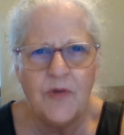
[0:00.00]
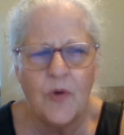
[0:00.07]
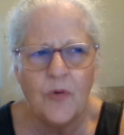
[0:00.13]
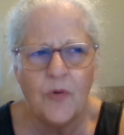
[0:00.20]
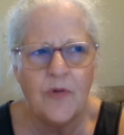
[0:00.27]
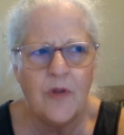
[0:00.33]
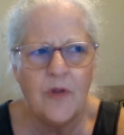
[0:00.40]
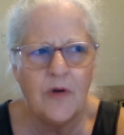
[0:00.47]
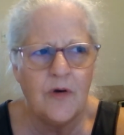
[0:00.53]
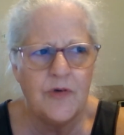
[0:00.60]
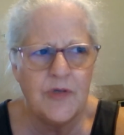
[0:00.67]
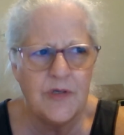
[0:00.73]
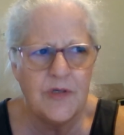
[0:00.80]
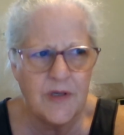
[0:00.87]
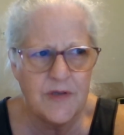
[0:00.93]
older than her.
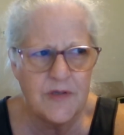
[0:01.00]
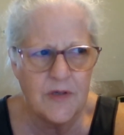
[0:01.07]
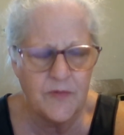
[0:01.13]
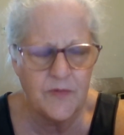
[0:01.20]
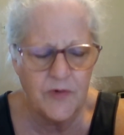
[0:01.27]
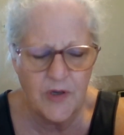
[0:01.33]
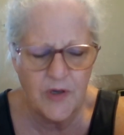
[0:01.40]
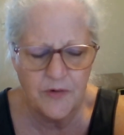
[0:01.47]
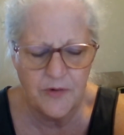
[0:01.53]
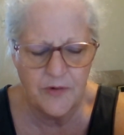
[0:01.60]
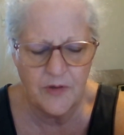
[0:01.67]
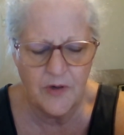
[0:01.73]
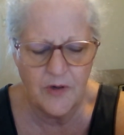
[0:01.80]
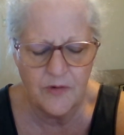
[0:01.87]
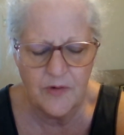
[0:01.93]
She's got several younger
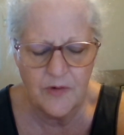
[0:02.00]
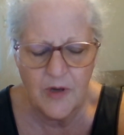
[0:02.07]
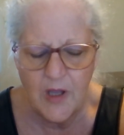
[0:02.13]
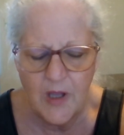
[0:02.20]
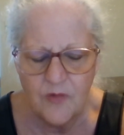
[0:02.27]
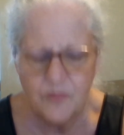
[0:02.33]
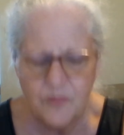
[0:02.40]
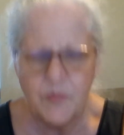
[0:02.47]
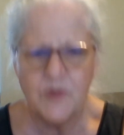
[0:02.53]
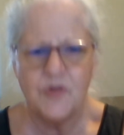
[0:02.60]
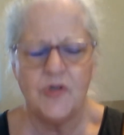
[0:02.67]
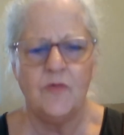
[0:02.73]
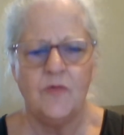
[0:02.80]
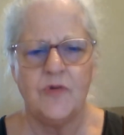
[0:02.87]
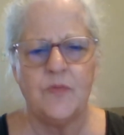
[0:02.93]
than her, but
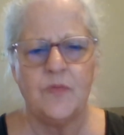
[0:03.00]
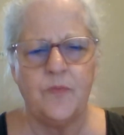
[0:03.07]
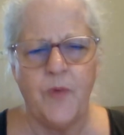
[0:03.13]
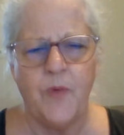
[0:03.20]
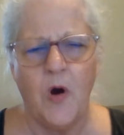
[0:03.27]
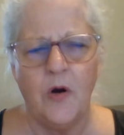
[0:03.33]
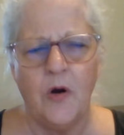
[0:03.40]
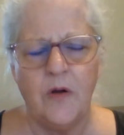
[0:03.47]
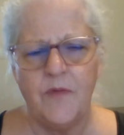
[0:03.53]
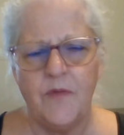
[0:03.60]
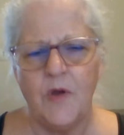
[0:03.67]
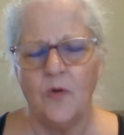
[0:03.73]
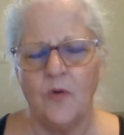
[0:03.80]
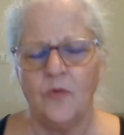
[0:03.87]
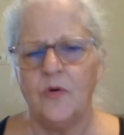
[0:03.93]
she was part of the
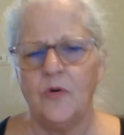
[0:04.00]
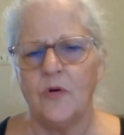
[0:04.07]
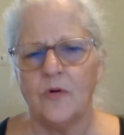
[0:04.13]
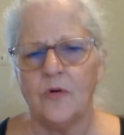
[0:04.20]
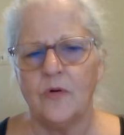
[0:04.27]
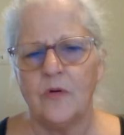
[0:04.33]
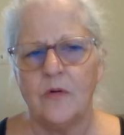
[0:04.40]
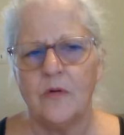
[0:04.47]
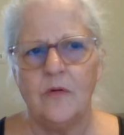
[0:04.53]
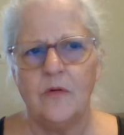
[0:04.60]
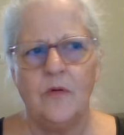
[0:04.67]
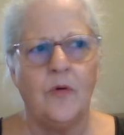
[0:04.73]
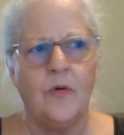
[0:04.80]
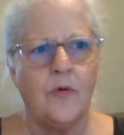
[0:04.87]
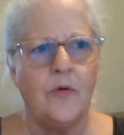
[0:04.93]
older
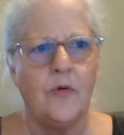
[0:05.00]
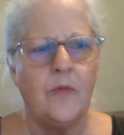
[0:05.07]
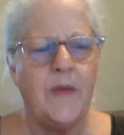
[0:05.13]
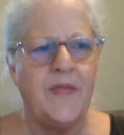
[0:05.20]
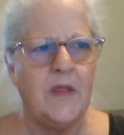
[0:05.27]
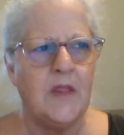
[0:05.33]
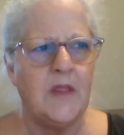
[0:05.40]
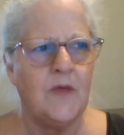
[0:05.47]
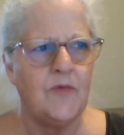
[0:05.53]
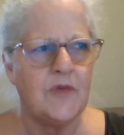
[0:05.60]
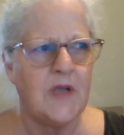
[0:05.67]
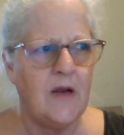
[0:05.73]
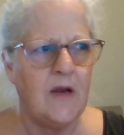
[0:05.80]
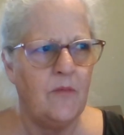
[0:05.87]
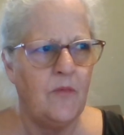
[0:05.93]
group. I think they was
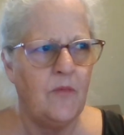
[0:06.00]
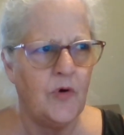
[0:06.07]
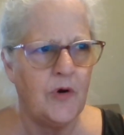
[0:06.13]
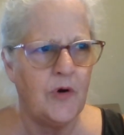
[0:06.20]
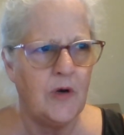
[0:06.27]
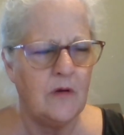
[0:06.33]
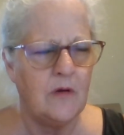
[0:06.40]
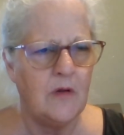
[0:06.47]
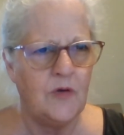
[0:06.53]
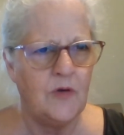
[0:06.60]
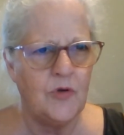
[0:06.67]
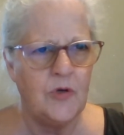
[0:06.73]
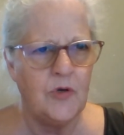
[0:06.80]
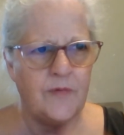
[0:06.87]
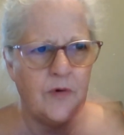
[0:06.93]
kind of born in
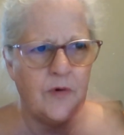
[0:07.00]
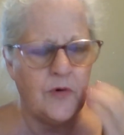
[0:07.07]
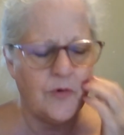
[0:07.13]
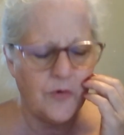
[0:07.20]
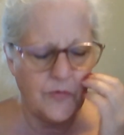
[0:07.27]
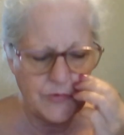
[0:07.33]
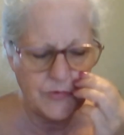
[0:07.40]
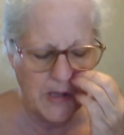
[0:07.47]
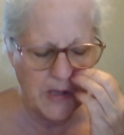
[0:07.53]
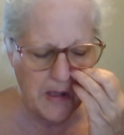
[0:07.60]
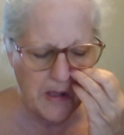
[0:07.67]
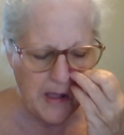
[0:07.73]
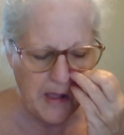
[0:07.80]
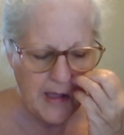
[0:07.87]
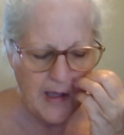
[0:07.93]
2 different groups,
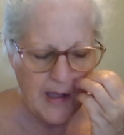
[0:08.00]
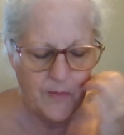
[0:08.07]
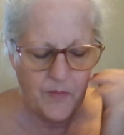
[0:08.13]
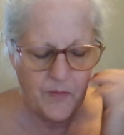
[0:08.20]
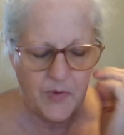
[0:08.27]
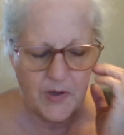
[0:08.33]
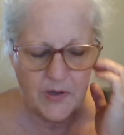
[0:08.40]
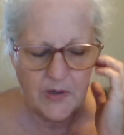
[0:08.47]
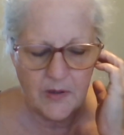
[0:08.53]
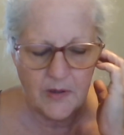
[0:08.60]
but